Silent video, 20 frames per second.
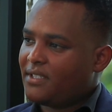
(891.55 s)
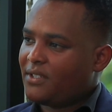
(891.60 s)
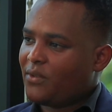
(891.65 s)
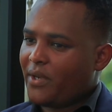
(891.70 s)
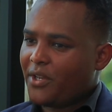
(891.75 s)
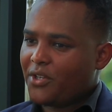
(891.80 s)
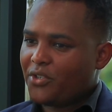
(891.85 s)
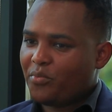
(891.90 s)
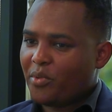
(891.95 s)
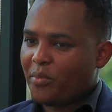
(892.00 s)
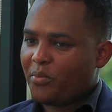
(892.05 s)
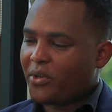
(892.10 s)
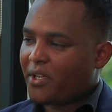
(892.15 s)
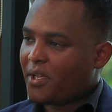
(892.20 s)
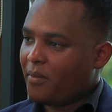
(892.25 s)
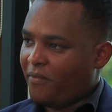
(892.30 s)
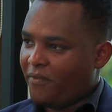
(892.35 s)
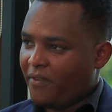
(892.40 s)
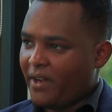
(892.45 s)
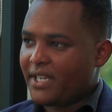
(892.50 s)
Why do people
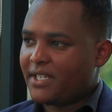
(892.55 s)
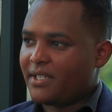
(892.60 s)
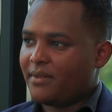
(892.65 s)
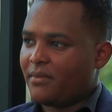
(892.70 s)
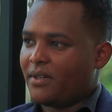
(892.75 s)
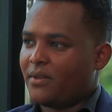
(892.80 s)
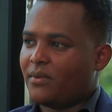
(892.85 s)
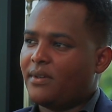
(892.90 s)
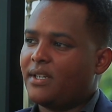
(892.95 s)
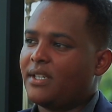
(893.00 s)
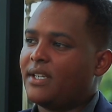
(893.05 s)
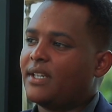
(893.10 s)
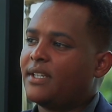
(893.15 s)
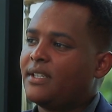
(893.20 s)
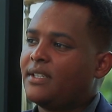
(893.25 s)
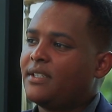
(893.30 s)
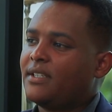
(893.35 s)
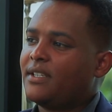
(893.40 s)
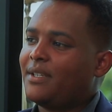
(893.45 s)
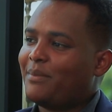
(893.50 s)
keep fighting marijuana?
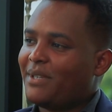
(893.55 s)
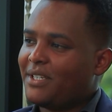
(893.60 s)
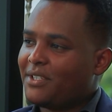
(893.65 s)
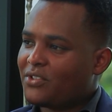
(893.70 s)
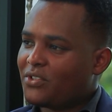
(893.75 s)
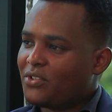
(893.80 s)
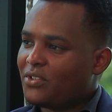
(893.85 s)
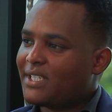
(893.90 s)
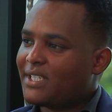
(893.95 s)
But it's